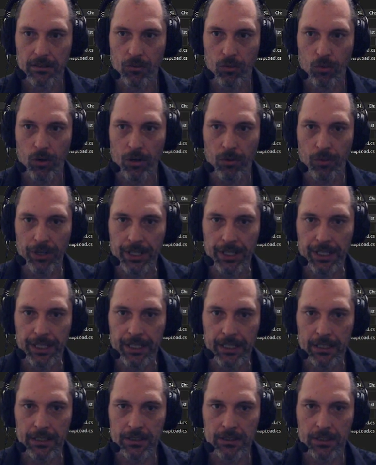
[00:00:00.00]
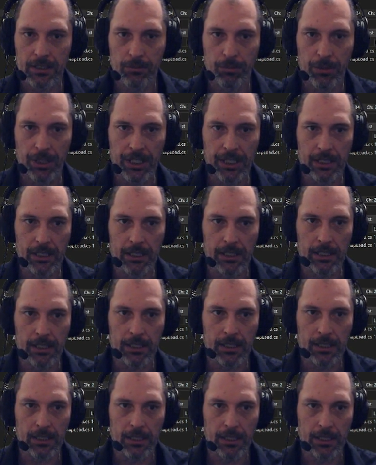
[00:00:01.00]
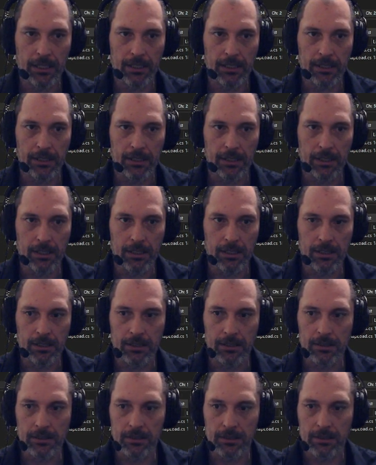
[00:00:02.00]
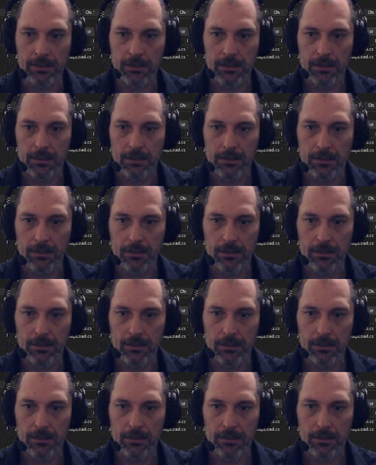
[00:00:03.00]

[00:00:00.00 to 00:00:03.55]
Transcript: What we need it to be is